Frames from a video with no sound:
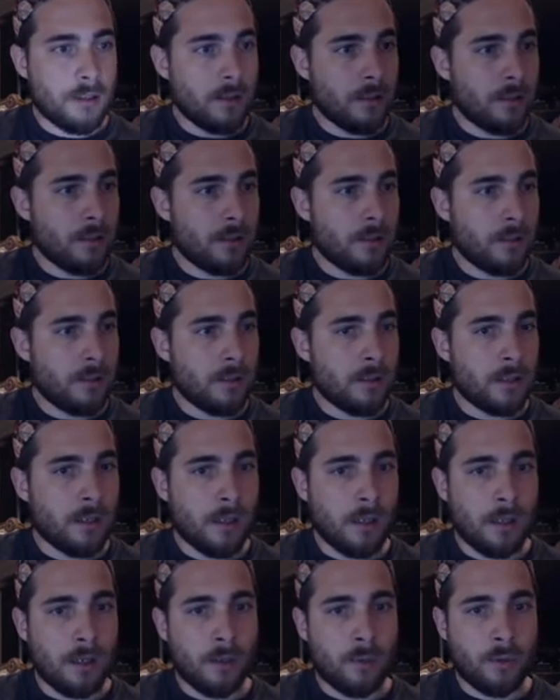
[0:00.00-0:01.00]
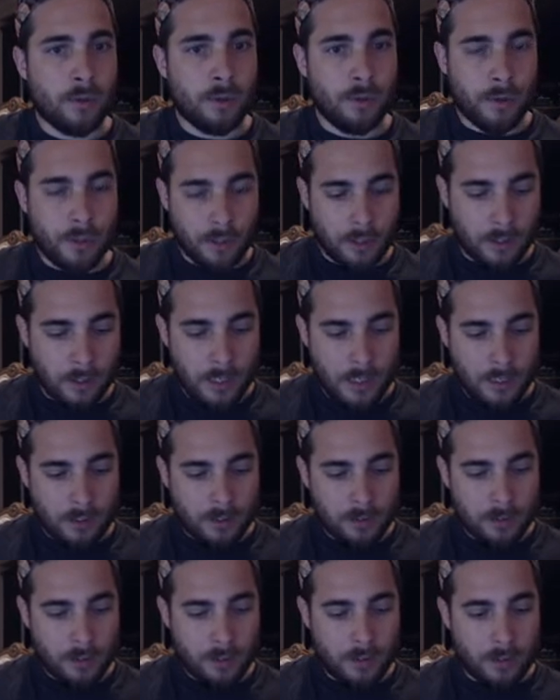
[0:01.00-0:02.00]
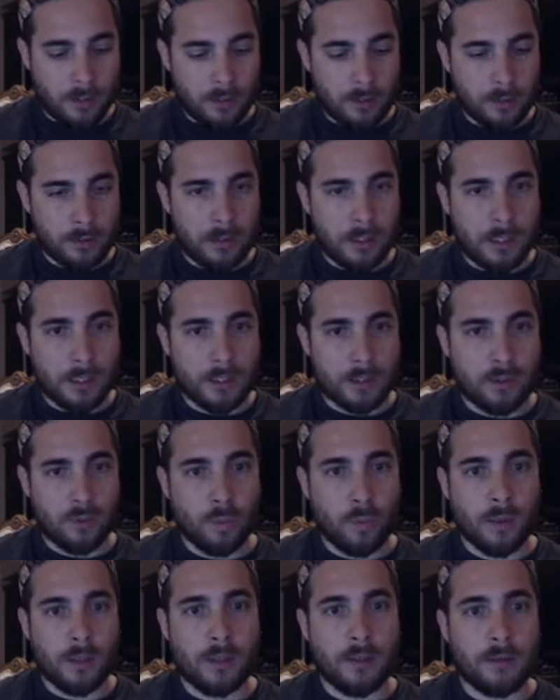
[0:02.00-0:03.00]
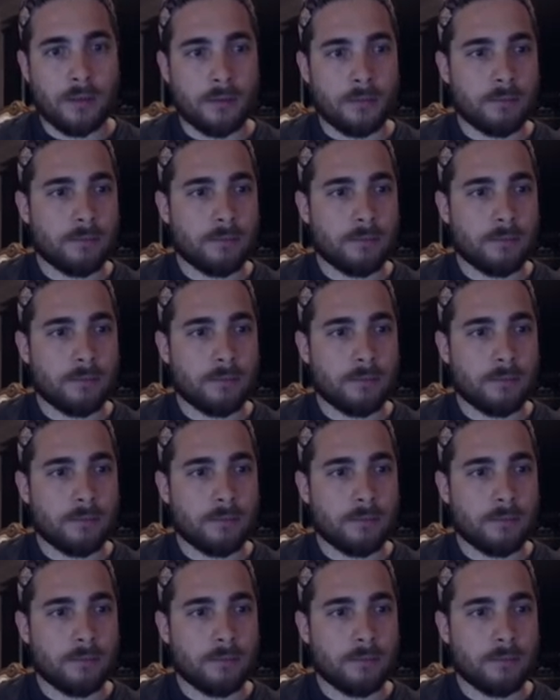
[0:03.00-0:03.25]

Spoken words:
and then I will create a class called test1.